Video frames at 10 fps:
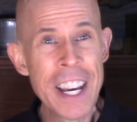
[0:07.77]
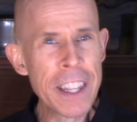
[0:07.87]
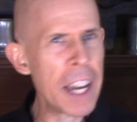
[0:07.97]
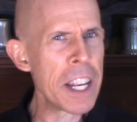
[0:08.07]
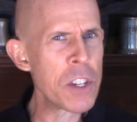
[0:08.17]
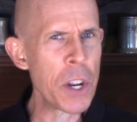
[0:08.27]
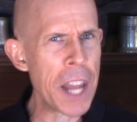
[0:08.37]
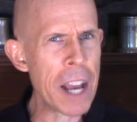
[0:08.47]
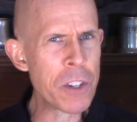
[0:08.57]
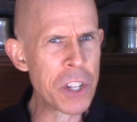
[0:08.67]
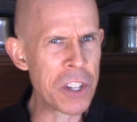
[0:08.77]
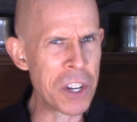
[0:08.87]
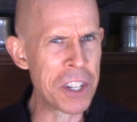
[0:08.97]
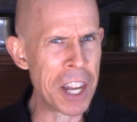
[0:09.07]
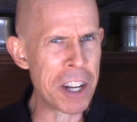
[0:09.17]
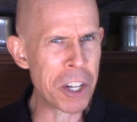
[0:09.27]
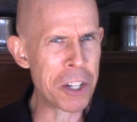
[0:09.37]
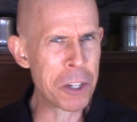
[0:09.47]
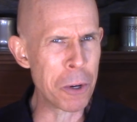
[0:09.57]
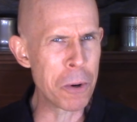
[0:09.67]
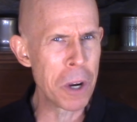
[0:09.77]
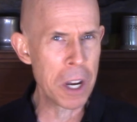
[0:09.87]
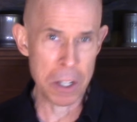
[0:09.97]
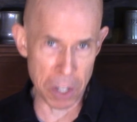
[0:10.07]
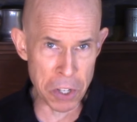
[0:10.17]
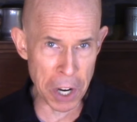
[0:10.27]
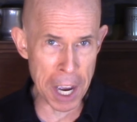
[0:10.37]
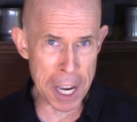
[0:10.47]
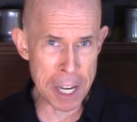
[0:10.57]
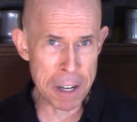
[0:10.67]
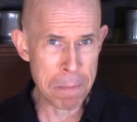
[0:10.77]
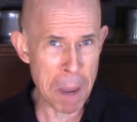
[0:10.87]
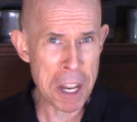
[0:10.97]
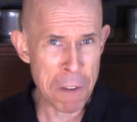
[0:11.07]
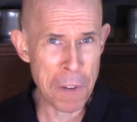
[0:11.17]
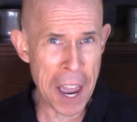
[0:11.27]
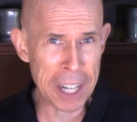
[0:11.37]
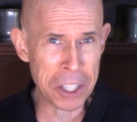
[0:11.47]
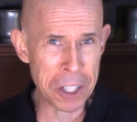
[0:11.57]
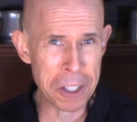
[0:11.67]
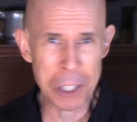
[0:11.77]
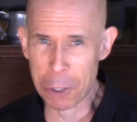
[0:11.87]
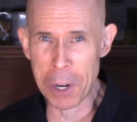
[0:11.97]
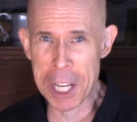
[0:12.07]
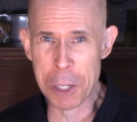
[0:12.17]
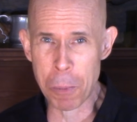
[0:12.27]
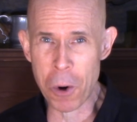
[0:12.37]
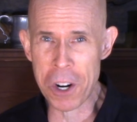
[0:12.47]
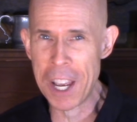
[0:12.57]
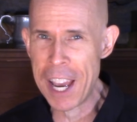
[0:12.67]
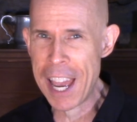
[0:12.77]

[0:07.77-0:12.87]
That he's announced his intention to design, manufacture, transport,